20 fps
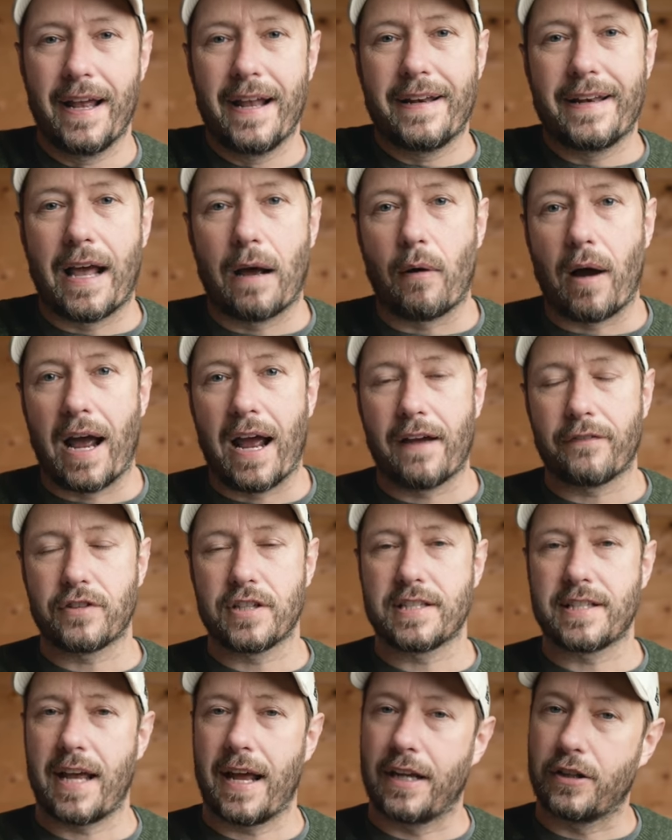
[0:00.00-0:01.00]
Now, I have to
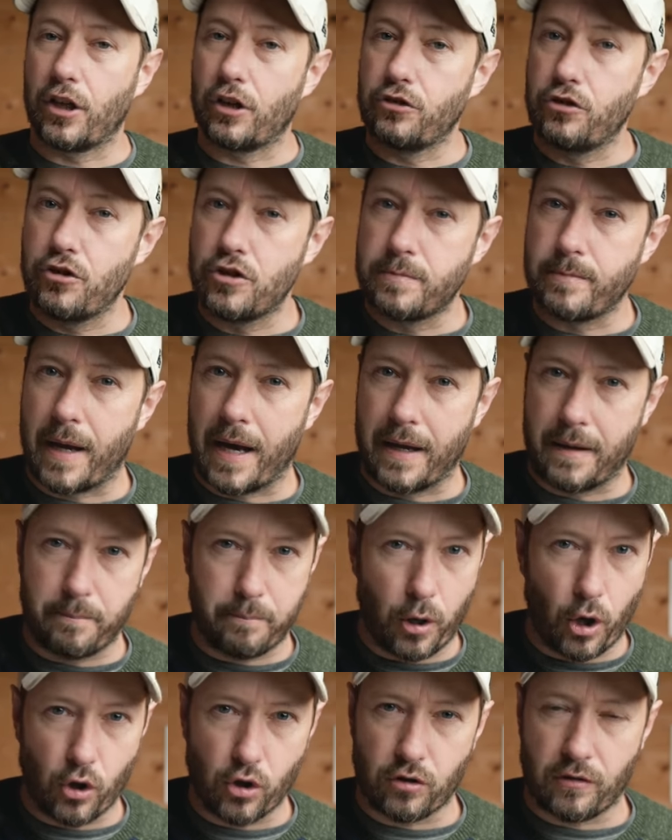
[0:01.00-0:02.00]
say, I don't use my
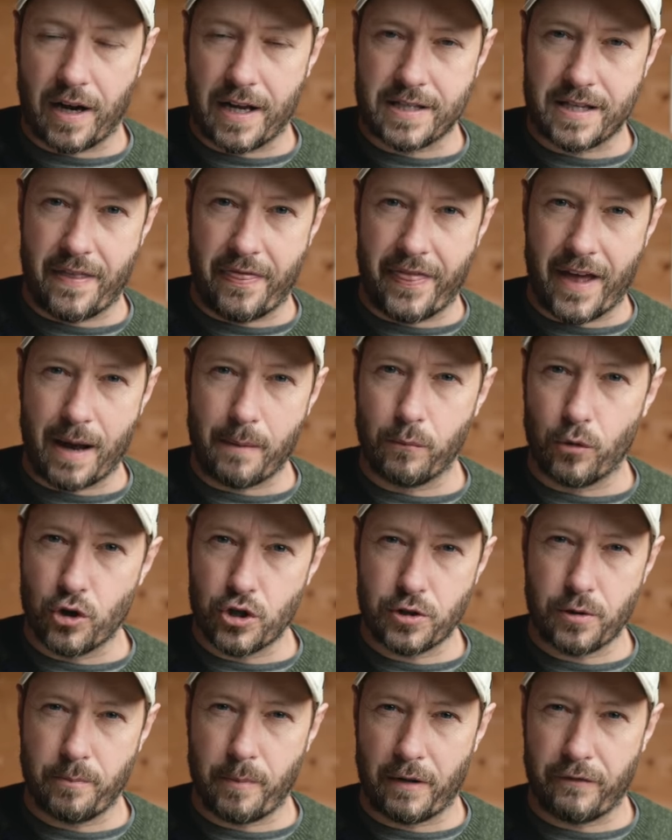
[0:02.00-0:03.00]
polarizer that
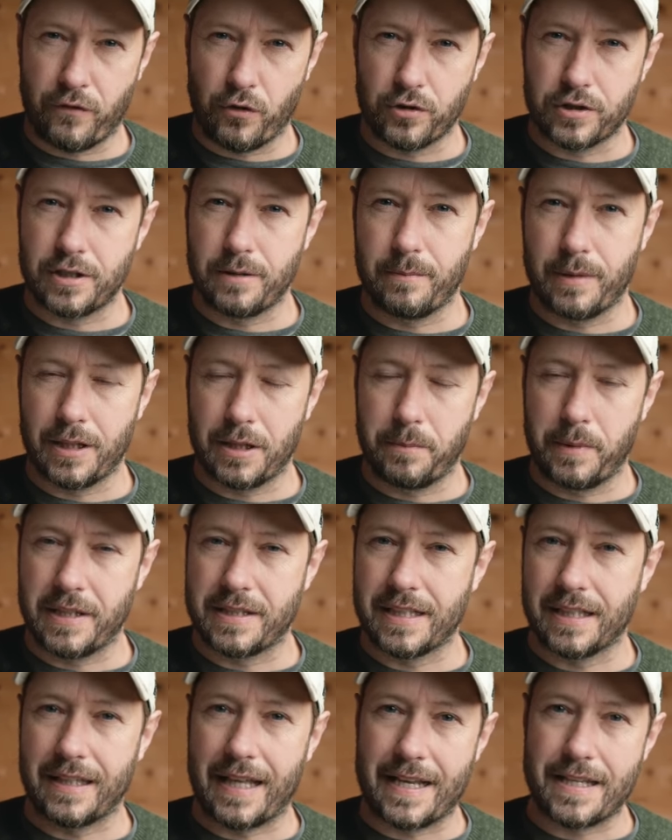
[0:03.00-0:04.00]
much with my 14
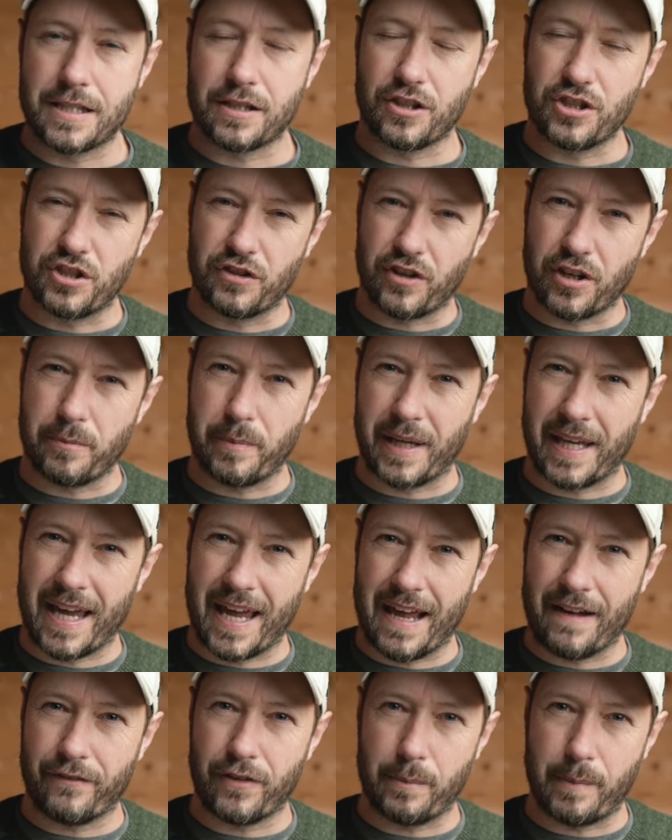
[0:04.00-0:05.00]
millimeter lens because you've got to be
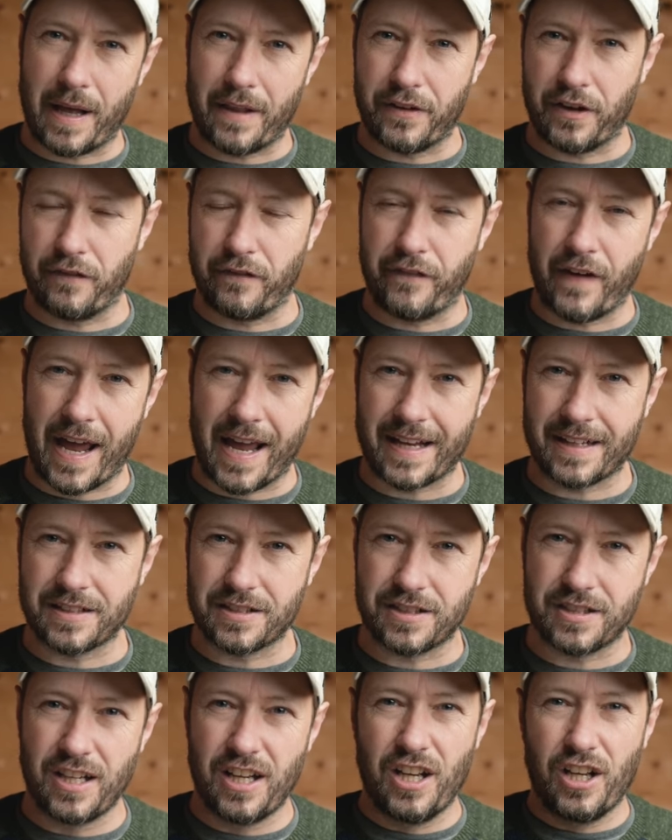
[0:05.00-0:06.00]
careful about the
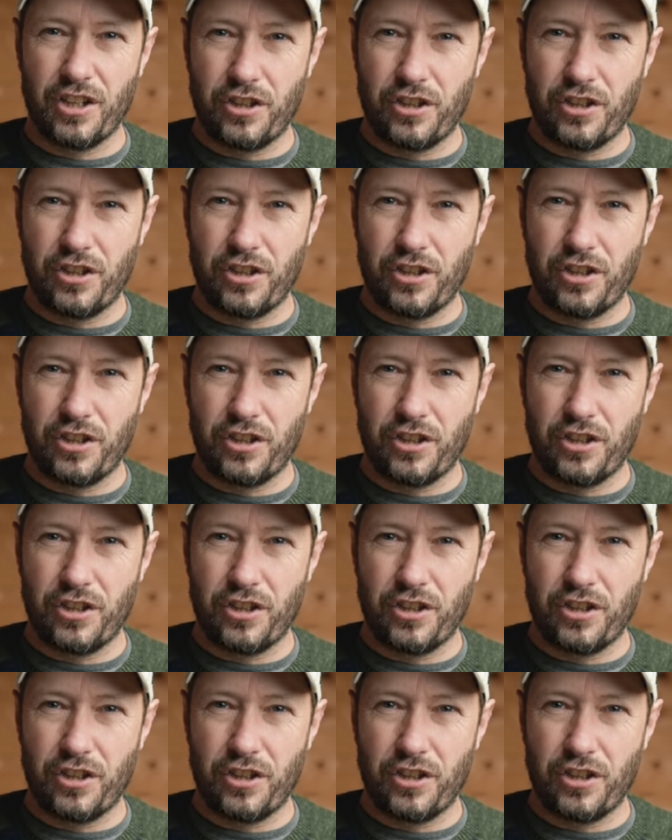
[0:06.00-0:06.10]
effects.